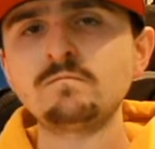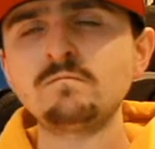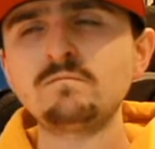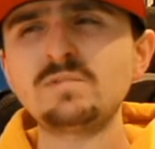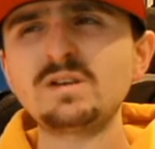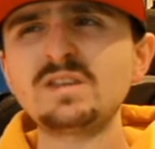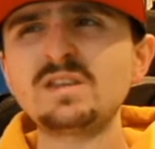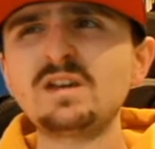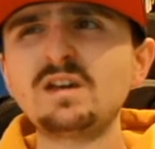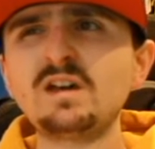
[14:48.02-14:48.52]

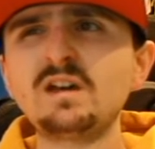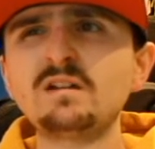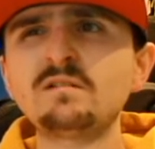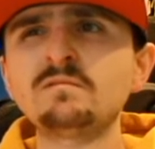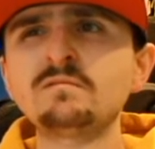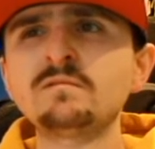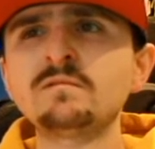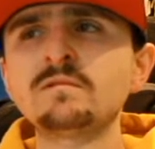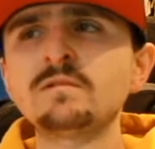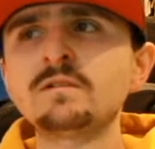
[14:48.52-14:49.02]
but nah.
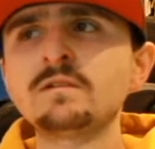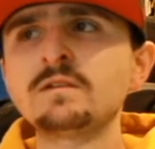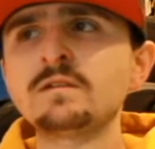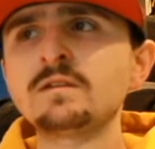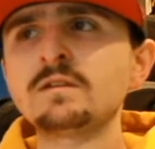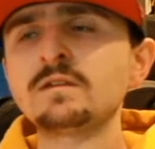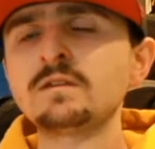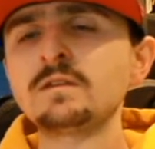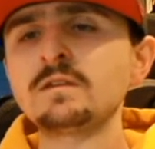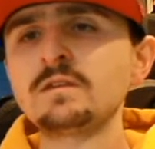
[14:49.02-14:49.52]

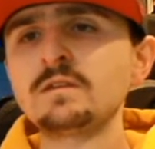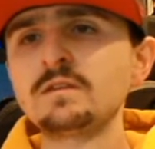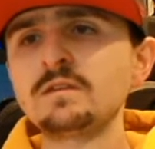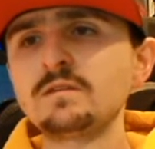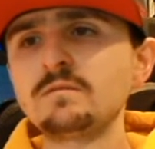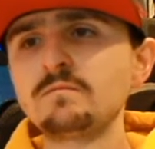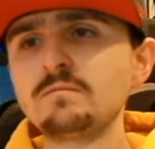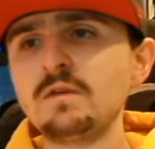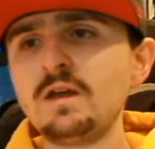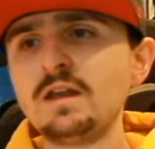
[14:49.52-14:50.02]

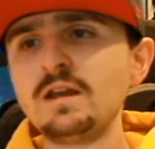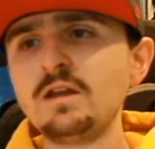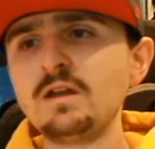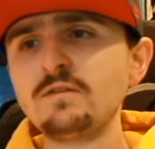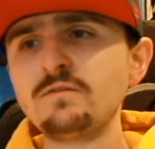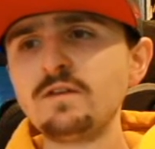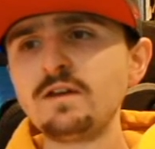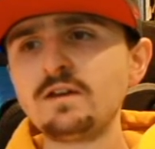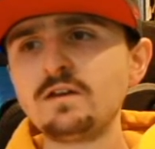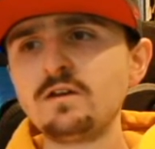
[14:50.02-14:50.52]
I know
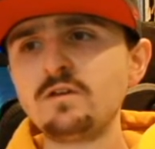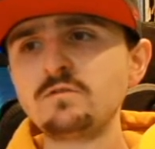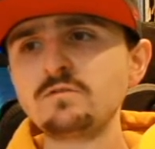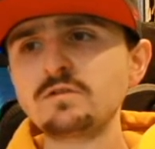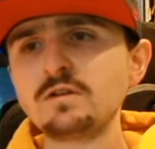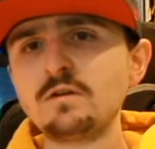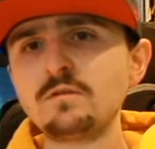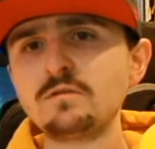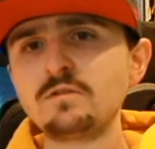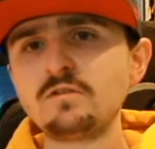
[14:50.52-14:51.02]
if I coach,
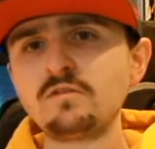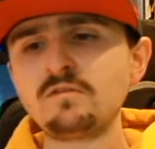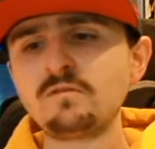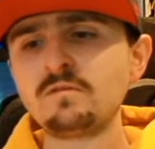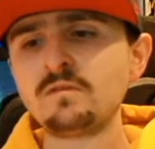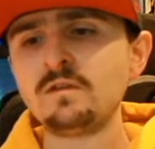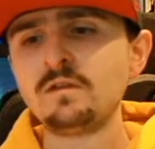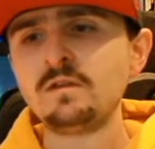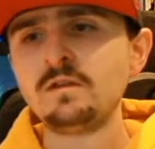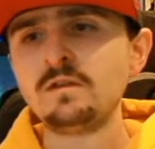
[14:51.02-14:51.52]
I would just
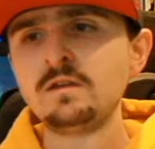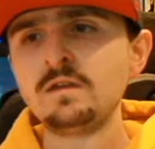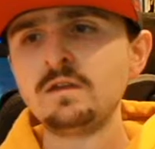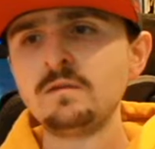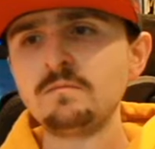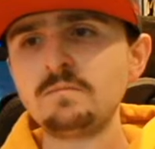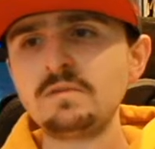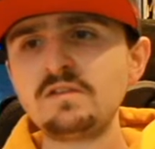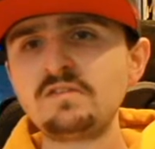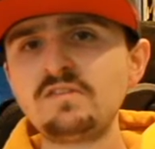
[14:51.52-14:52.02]

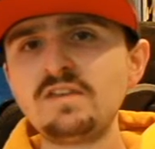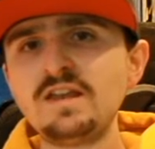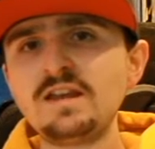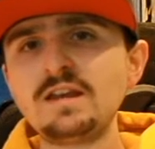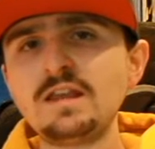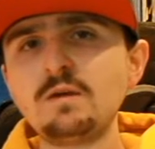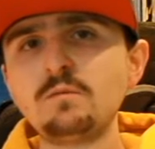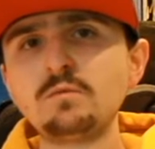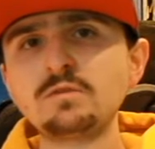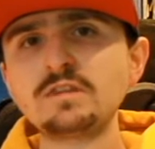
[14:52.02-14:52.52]
be sitting
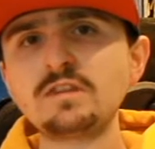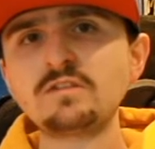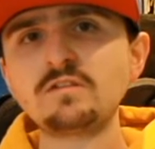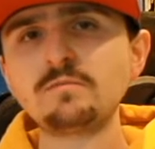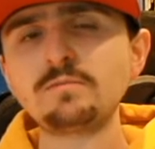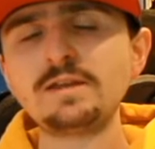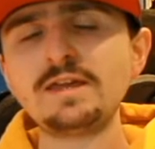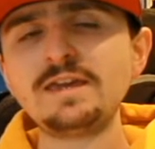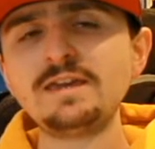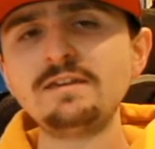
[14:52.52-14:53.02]
there wanting to
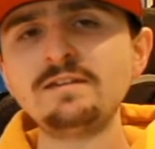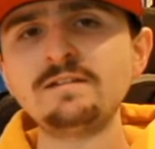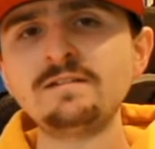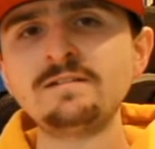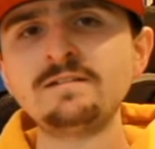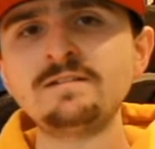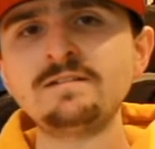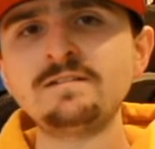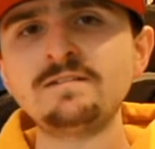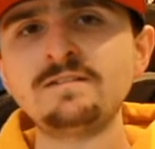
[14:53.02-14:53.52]
play.
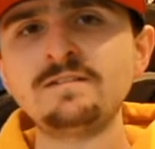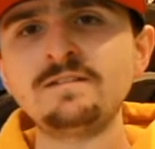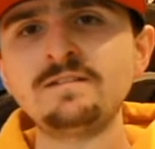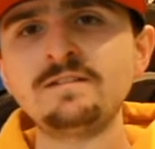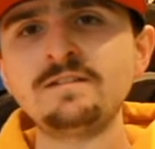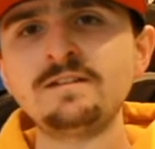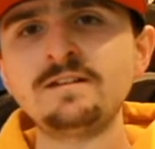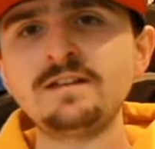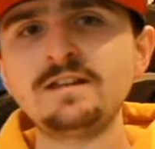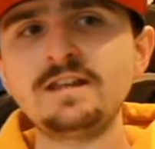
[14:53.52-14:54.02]

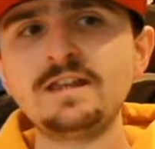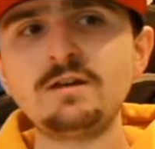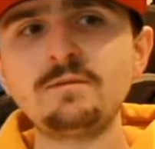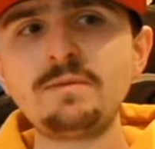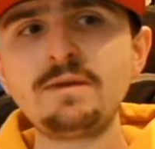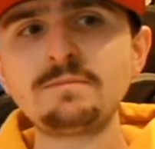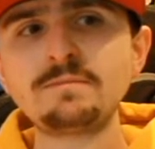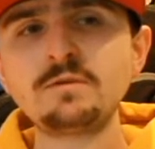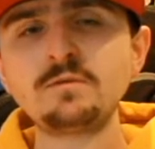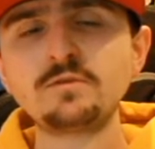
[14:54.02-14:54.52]
It'll
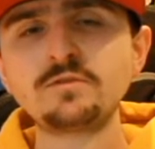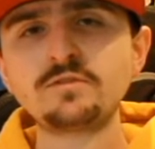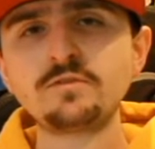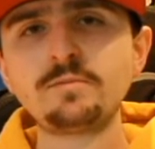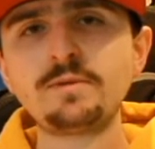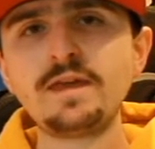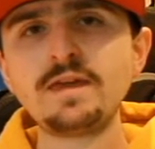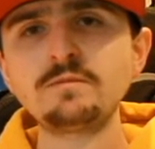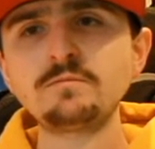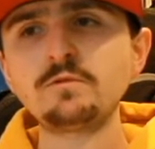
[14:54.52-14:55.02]
make me want to
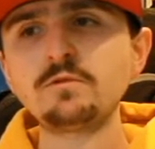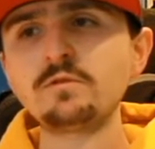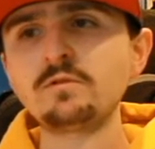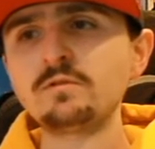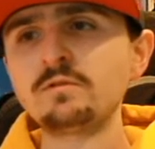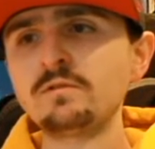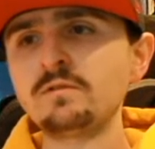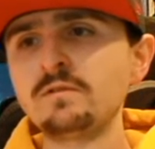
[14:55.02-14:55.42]
play more.